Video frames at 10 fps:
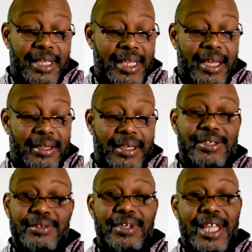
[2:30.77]
Yeah,
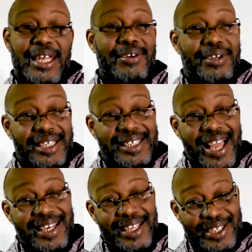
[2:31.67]
because sooner or later you're going to get
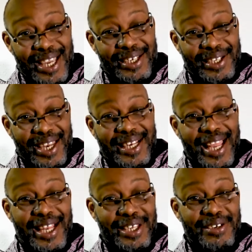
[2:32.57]
tired of that check looking like
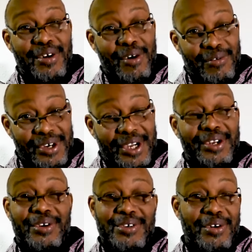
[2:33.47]
that, and then you're going to
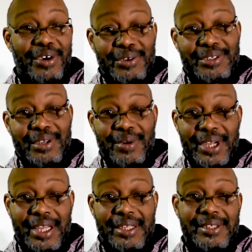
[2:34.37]
run, or you're going to go
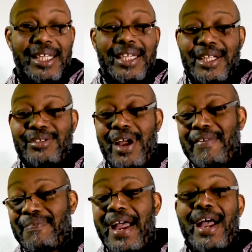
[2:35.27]
somewhere else and
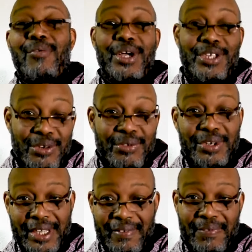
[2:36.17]
try to find what you
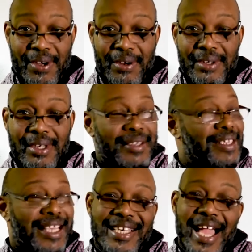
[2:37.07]
looking for.
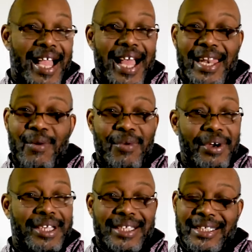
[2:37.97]
That's not how that
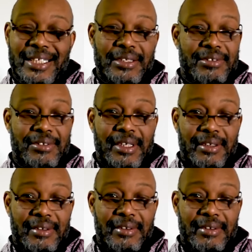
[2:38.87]
works in this industry.